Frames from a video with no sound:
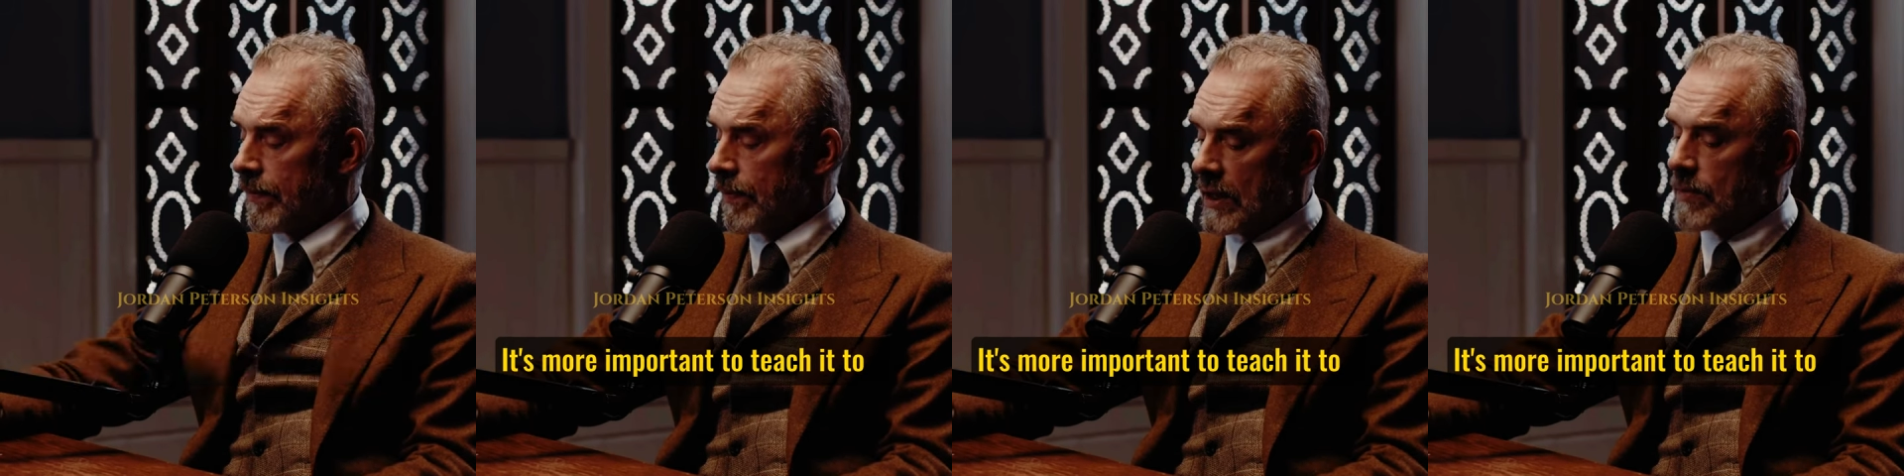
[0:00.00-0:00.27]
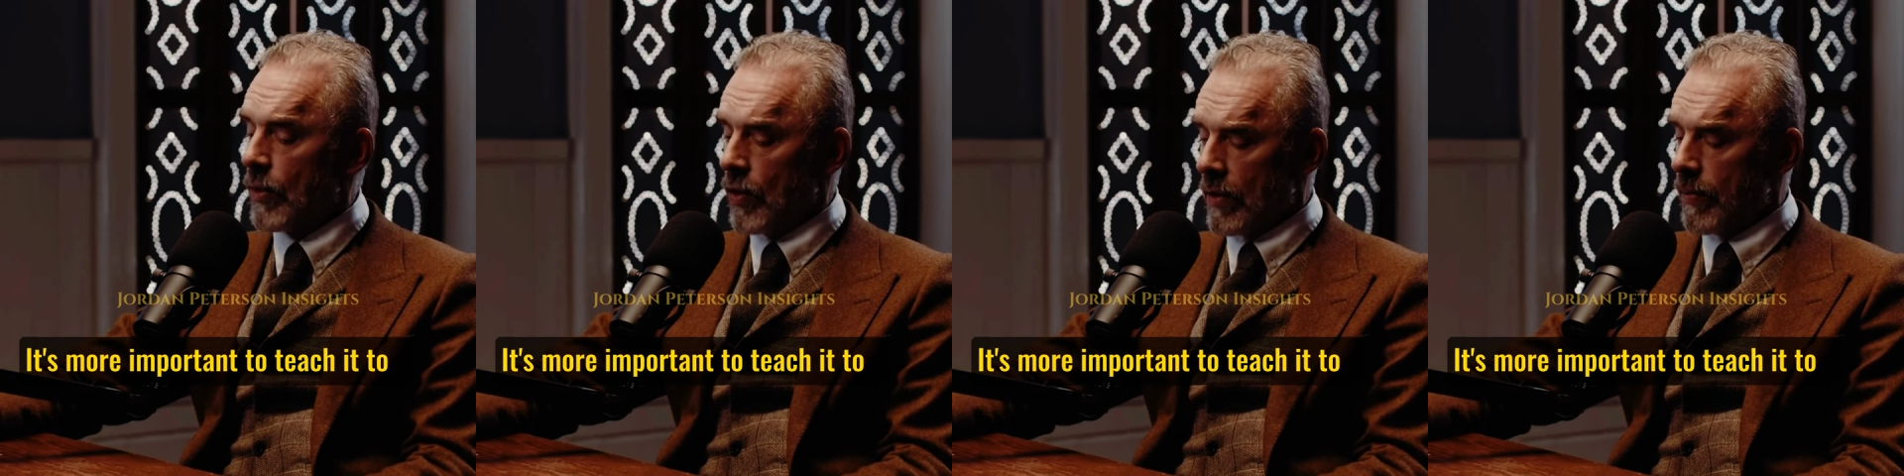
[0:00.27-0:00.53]

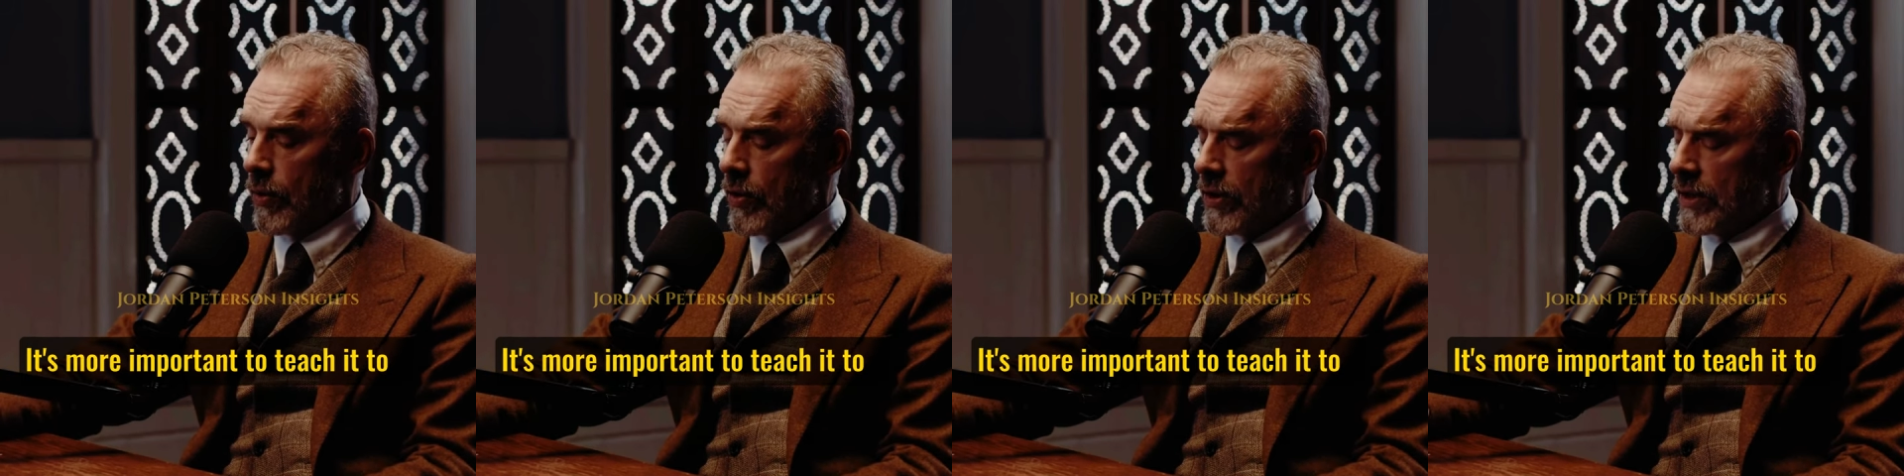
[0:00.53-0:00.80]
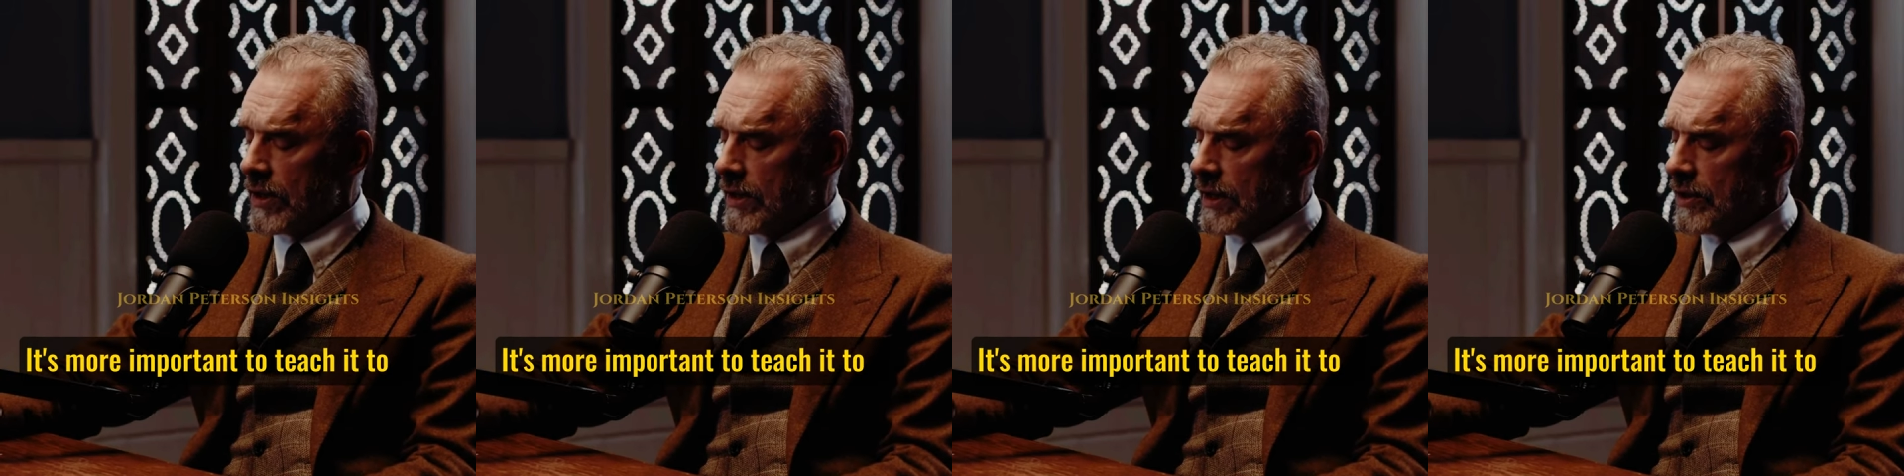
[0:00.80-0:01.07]
It's more
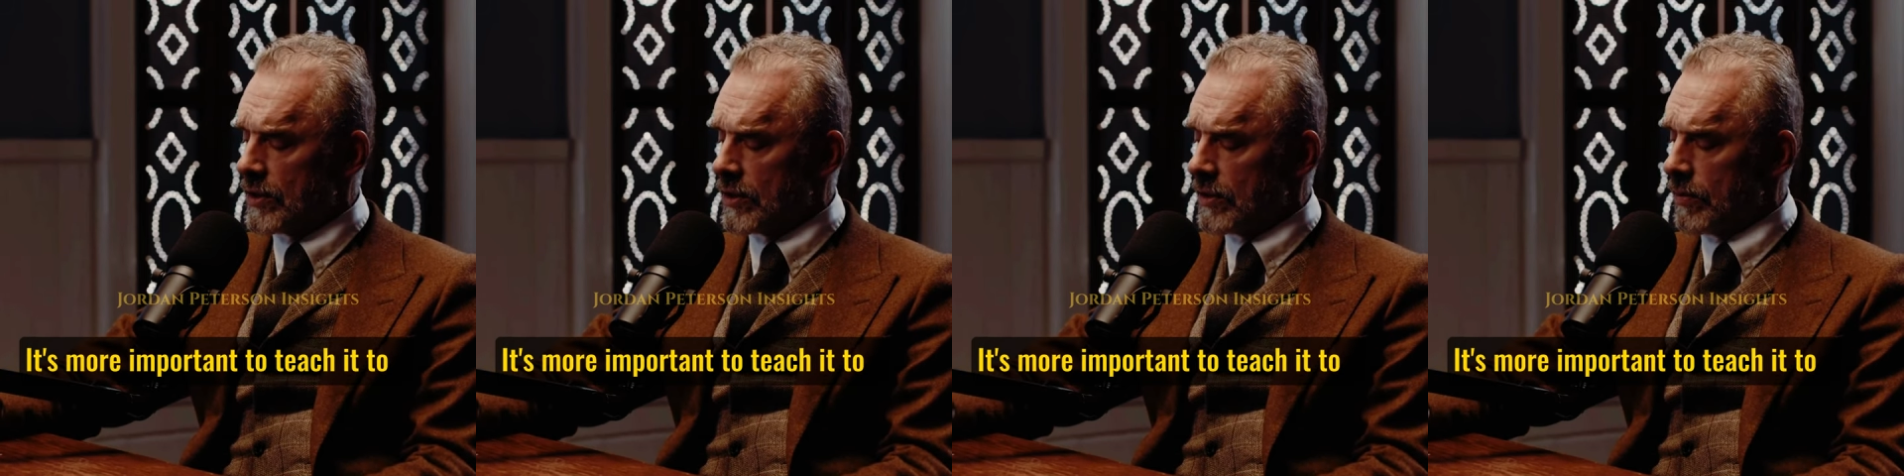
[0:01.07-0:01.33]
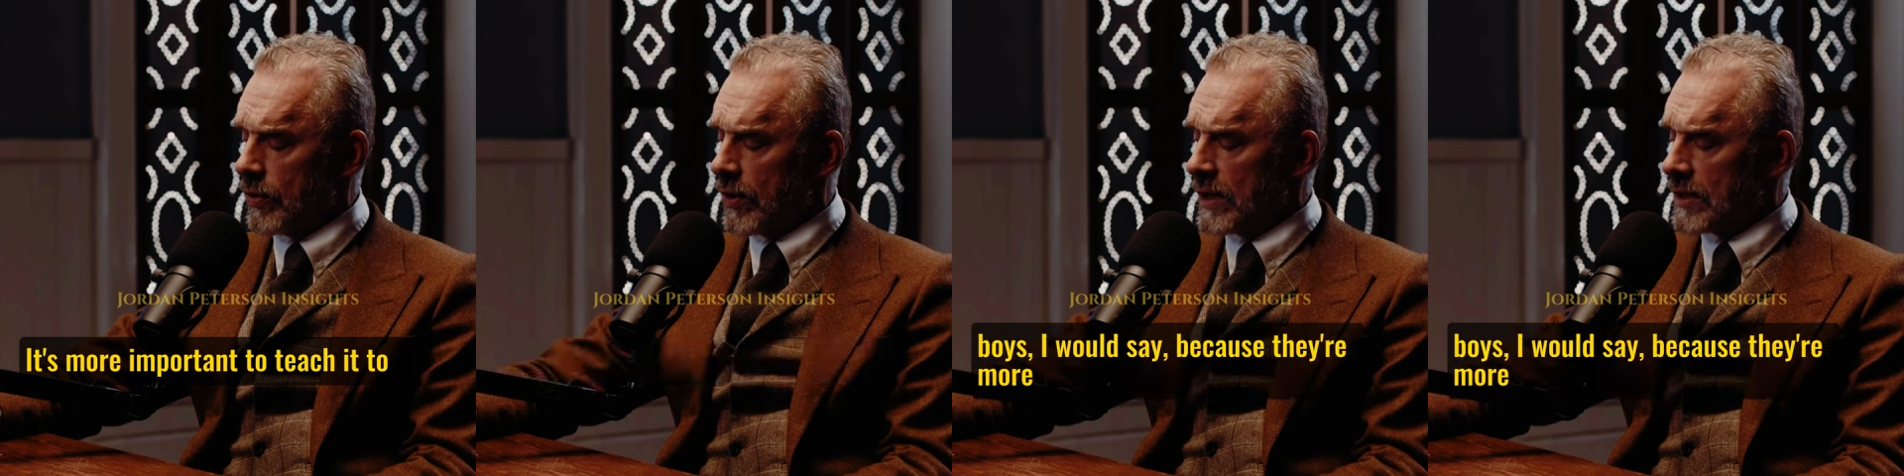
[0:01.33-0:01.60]
important to teach it
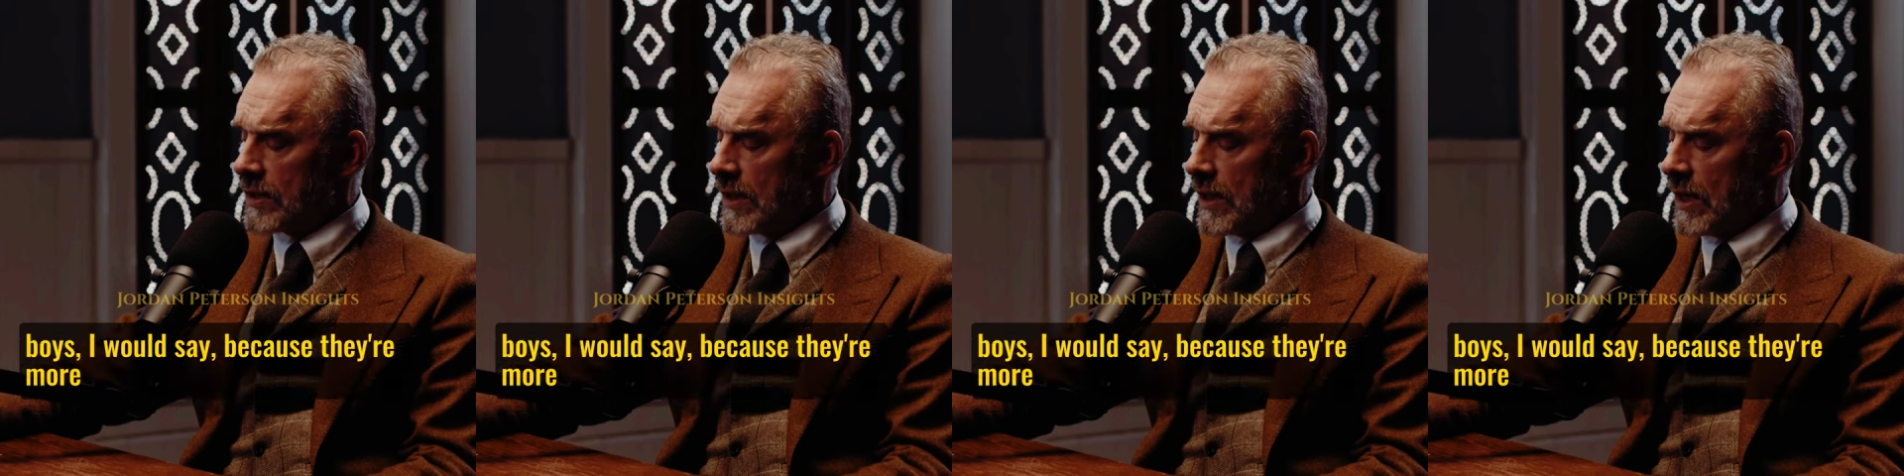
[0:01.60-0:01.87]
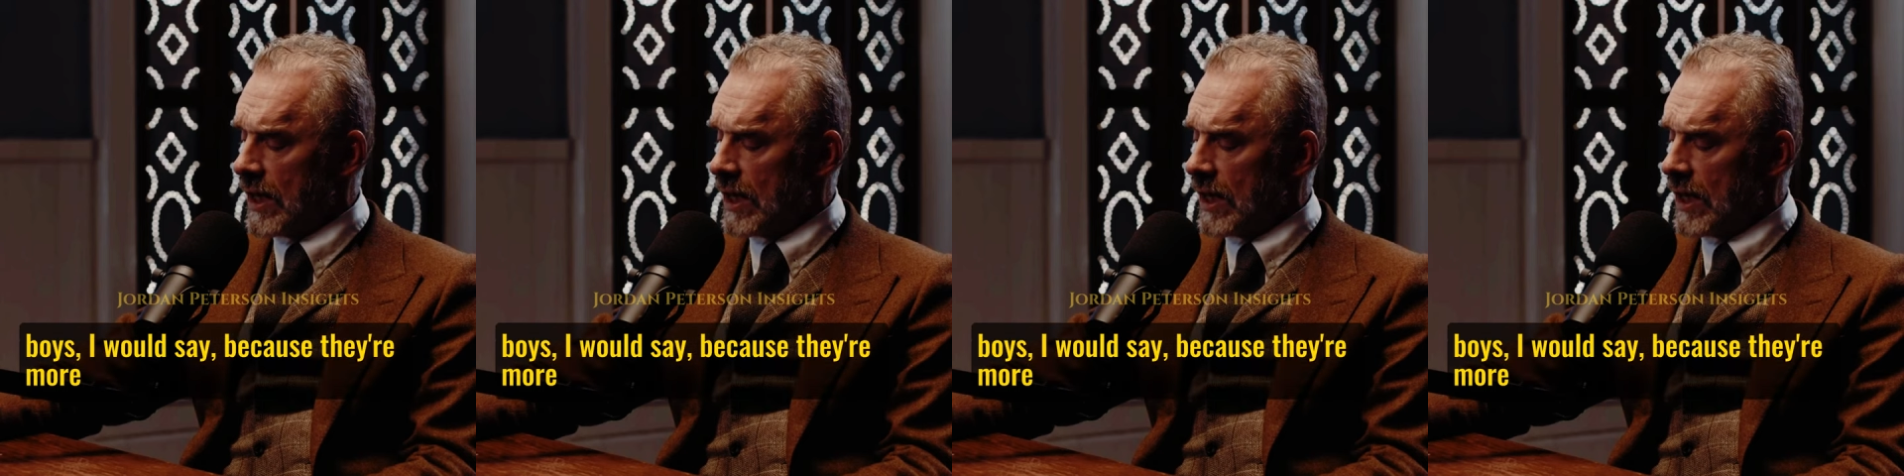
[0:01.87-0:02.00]
to boys,